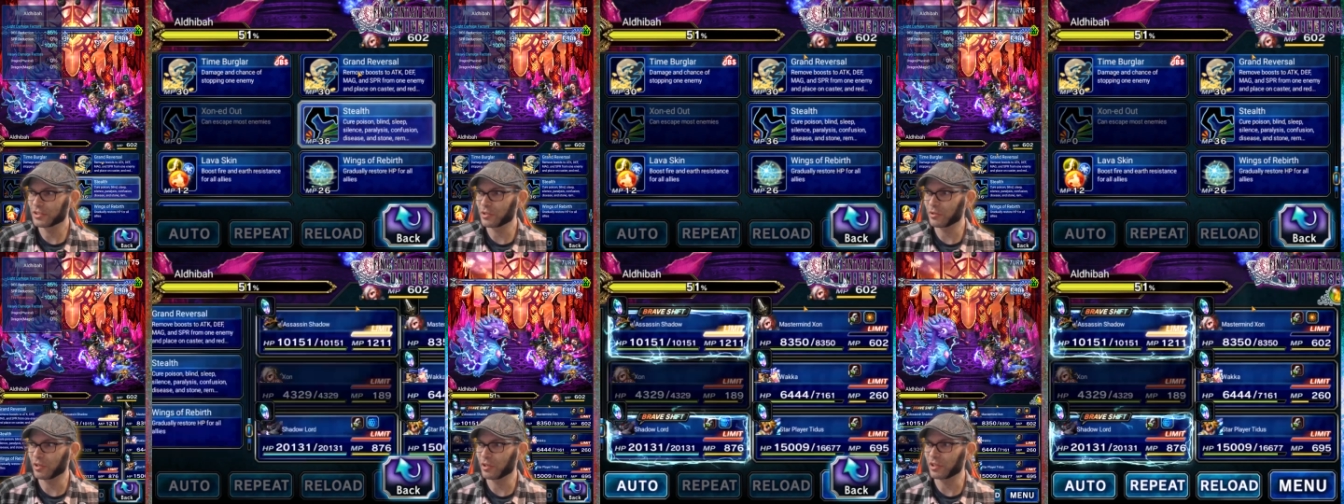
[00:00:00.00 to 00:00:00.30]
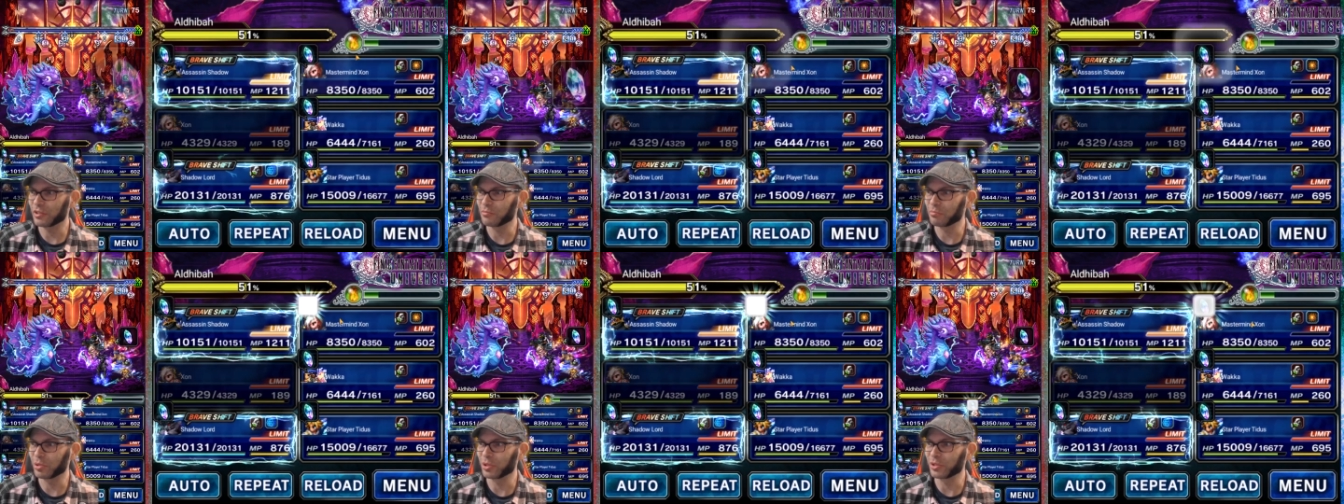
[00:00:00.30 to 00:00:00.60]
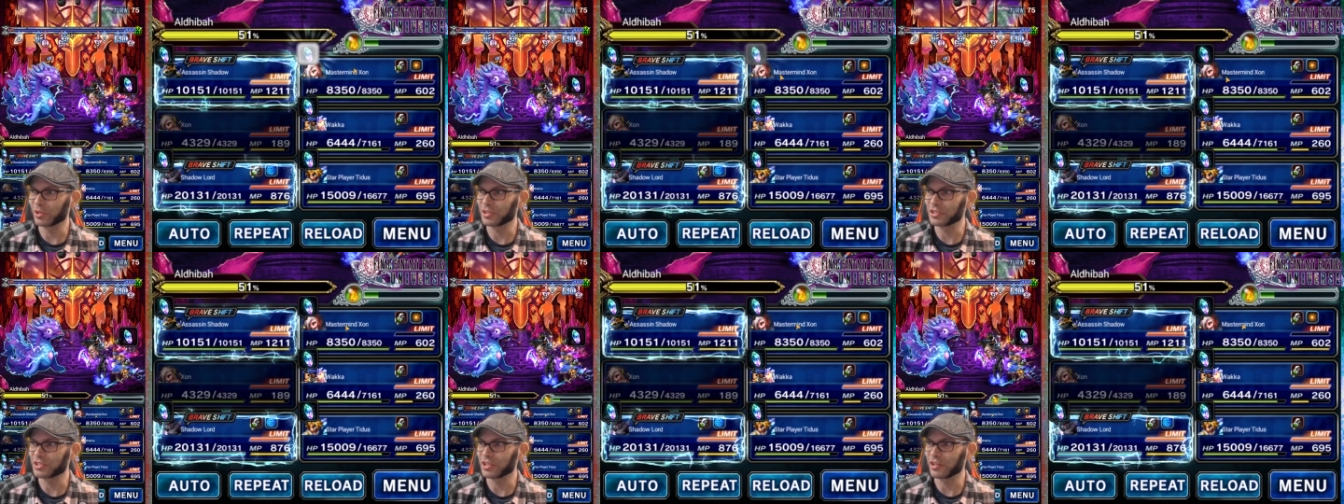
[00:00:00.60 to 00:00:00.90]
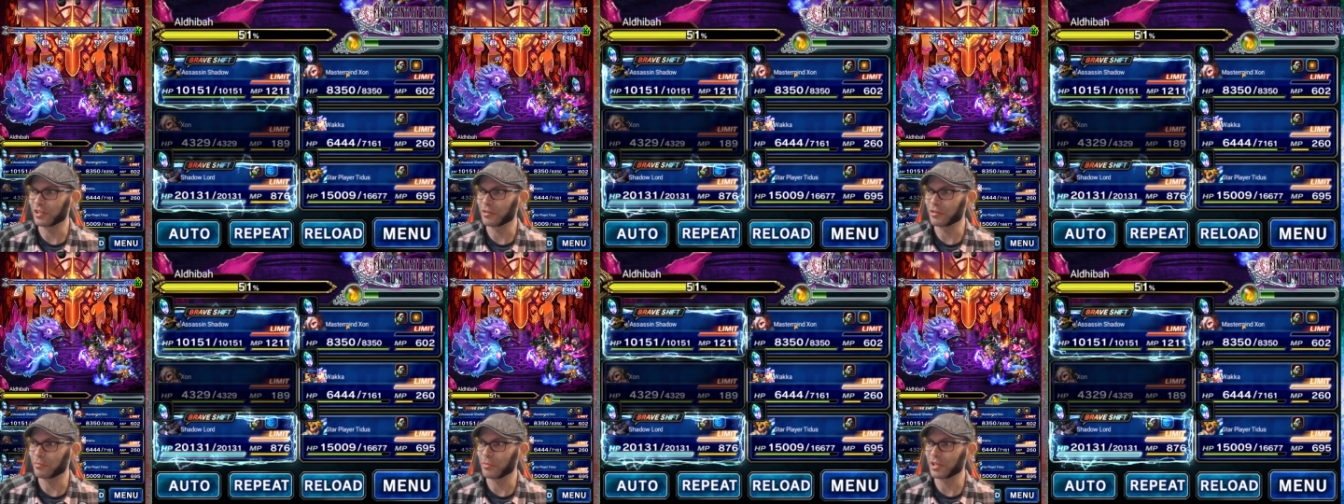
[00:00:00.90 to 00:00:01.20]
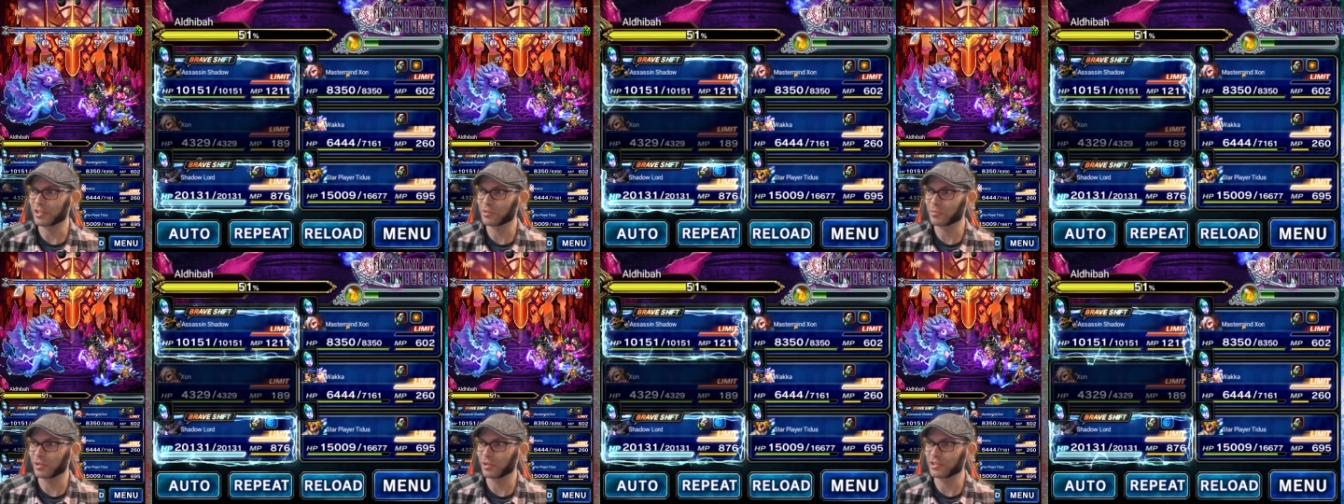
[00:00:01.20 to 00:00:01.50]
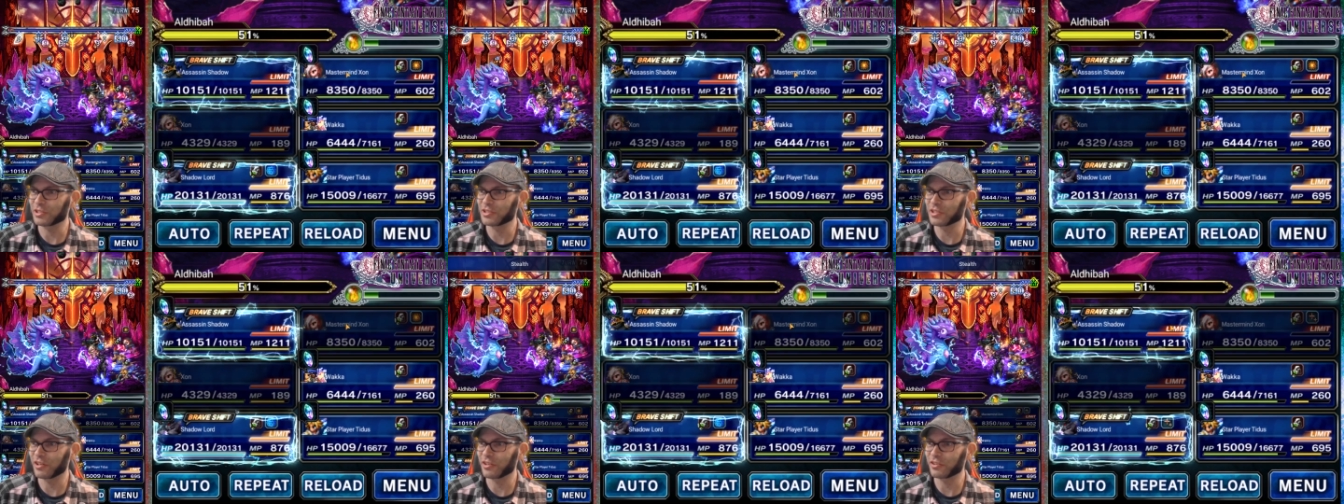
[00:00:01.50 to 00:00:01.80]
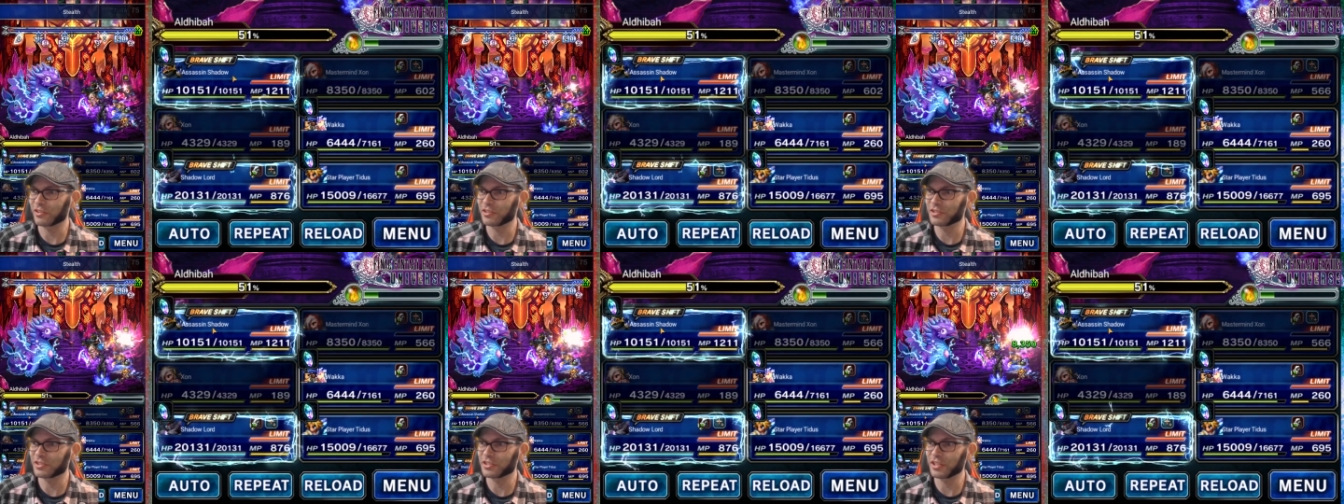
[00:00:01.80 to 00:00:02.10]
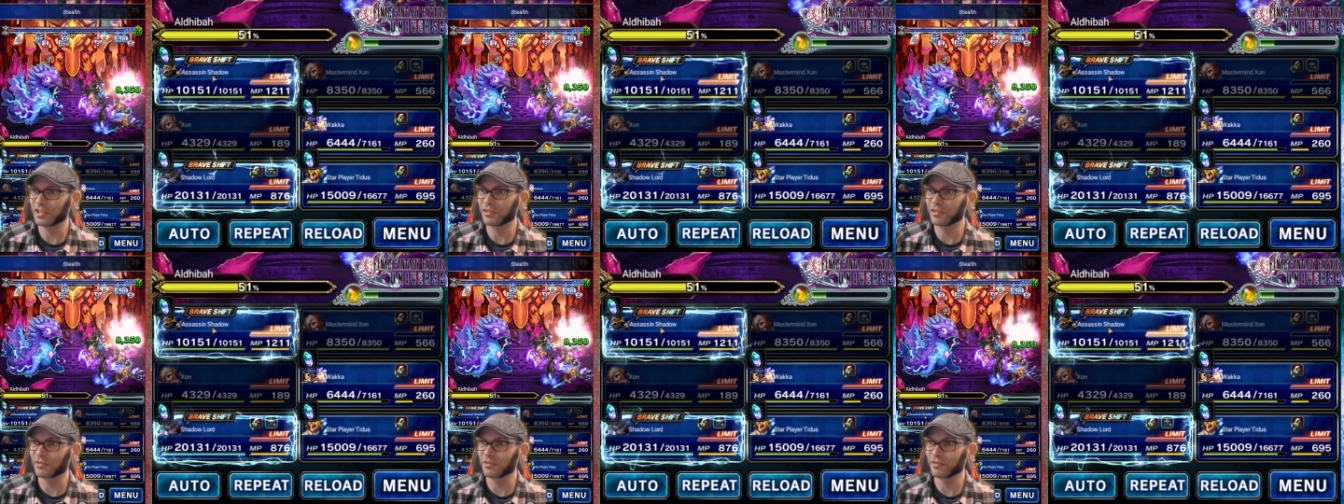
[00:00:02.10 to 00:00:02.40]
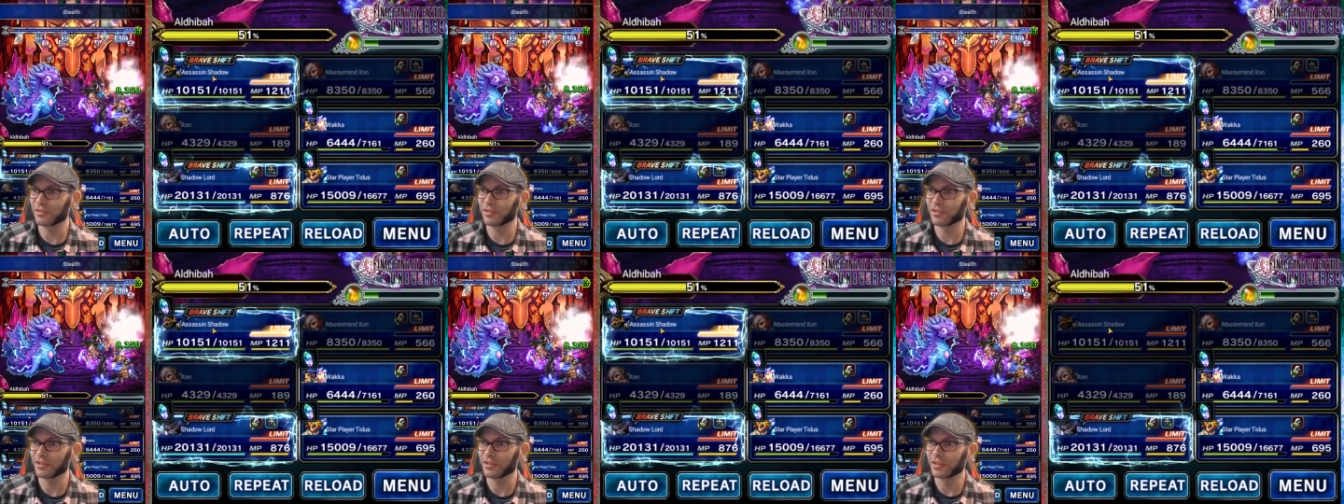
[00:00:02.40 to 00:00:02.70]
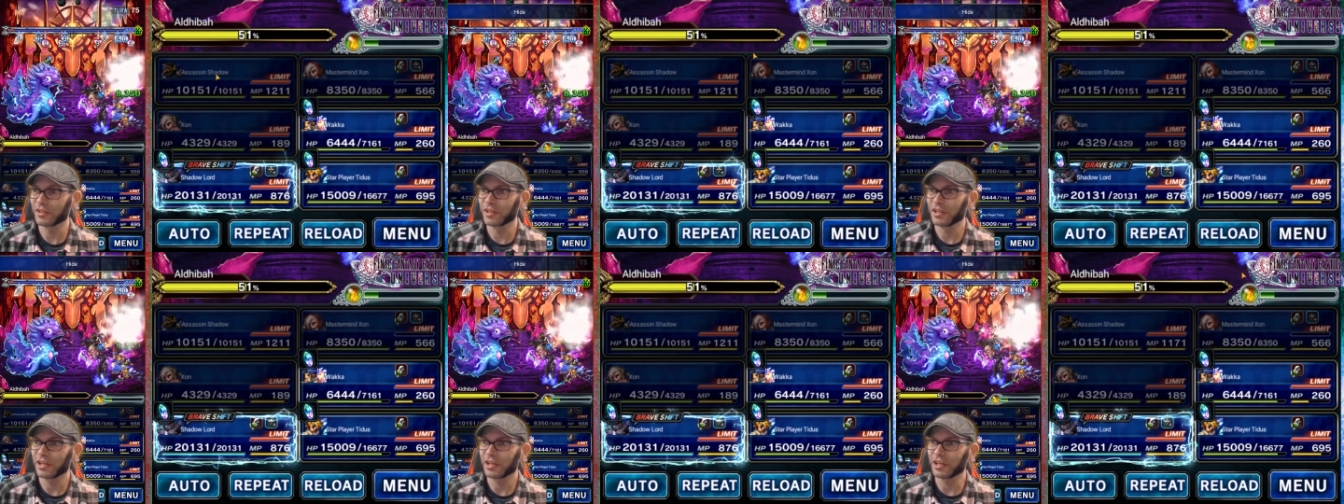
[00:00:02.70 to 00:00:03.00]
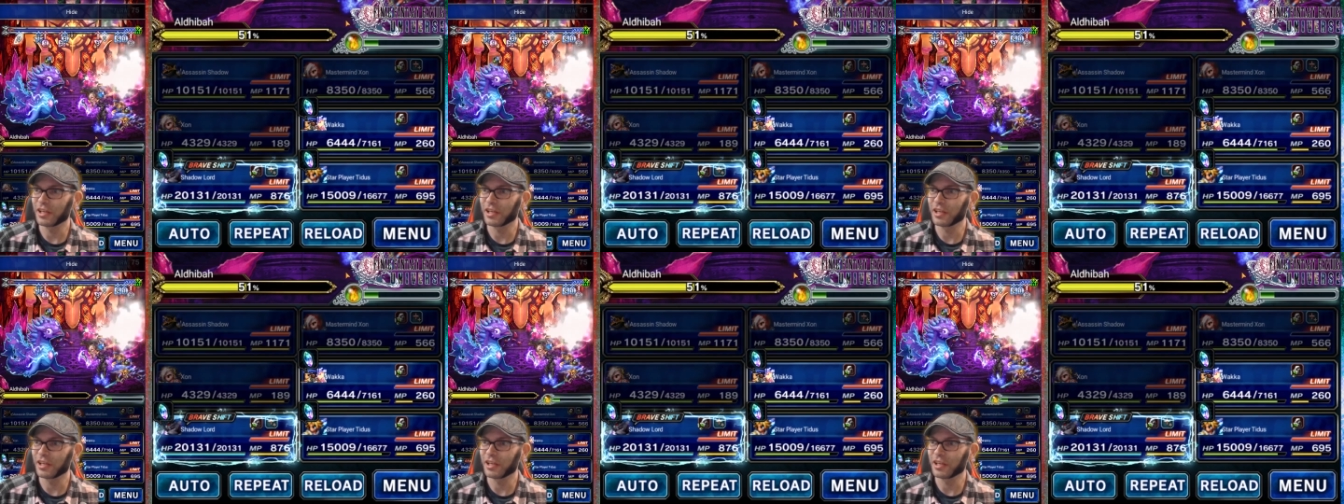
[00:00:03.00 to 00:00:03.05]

Let's go ahead and put Mastermind Xon on stealth